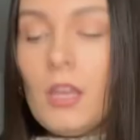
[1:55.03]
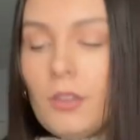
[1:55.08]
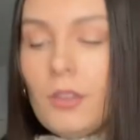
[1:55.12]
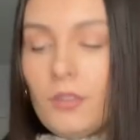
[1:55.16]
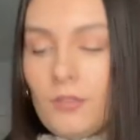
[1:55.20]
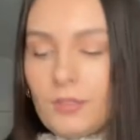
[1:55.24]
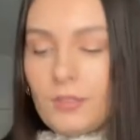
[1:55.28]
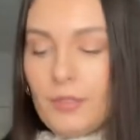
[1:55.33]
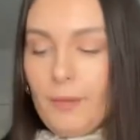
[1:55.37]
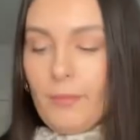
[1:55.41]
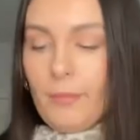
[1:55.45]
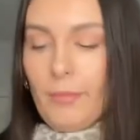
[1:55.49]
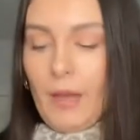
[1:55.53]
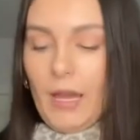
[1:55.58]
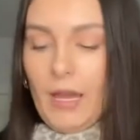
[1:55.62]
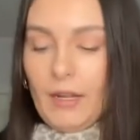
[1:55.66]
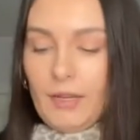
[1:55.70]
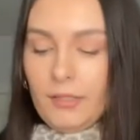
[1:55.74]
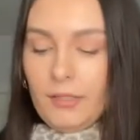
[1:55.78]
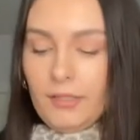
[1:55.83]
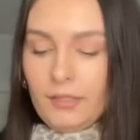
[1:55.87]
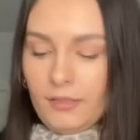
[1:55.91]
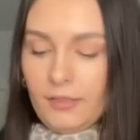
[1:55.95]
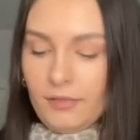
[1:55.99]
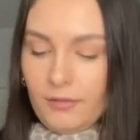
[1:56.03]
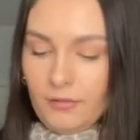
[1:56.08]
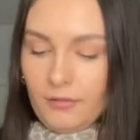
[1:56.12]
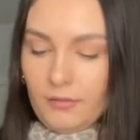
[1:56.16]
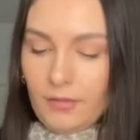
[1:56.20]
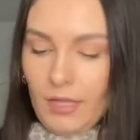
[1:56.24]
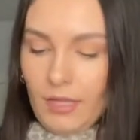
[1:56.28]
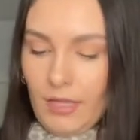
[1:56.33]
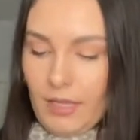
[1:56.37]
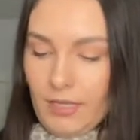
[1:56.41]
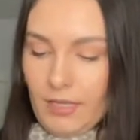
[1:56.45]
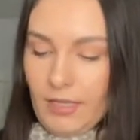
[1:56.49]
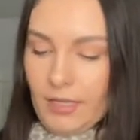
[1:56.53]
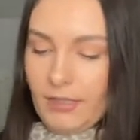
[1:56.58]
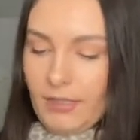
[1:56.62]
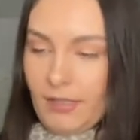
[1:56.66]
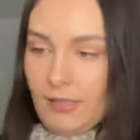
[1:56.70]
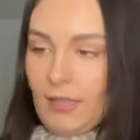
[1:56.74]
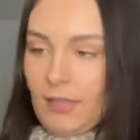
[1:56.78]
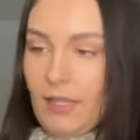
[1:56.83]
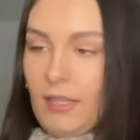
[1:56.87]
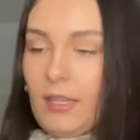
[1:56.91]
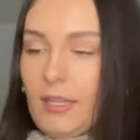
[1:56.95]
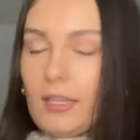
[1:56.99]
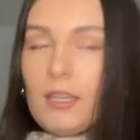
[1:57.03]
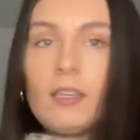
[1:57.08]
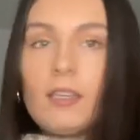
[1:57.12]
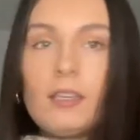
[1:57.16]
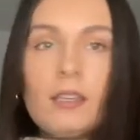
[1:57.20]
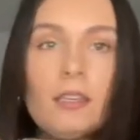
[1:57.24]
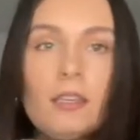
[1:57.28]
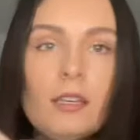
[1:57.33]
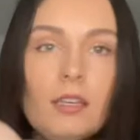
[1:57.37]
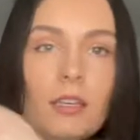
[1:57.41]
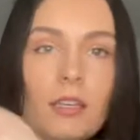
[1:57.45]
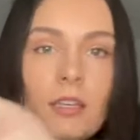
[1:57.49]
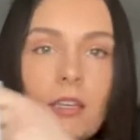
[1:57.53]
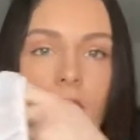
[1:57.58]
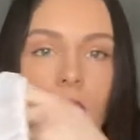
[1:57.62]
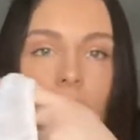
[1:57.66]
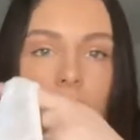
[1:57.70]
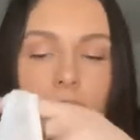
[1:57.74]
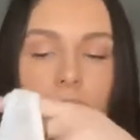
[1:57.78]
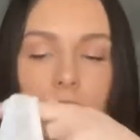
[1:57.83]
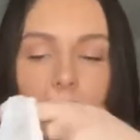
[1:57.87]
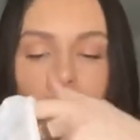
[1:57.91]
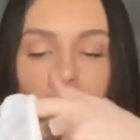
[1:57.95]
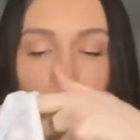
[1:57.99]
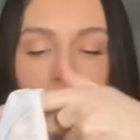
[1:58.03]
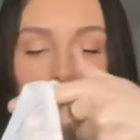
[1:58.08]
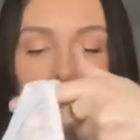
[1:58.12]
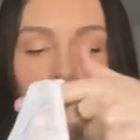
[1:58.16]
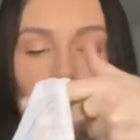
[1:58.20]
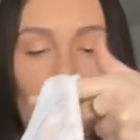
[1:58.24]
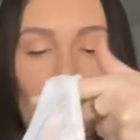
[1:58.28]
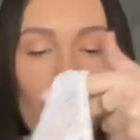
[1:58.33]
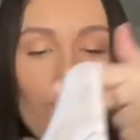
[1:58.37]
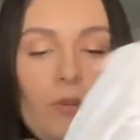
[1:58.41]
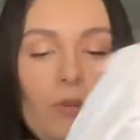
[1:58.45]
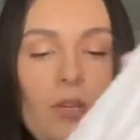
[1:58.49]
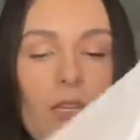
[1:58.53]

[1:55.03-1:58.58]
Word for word: There's a bodysuit that is like sewn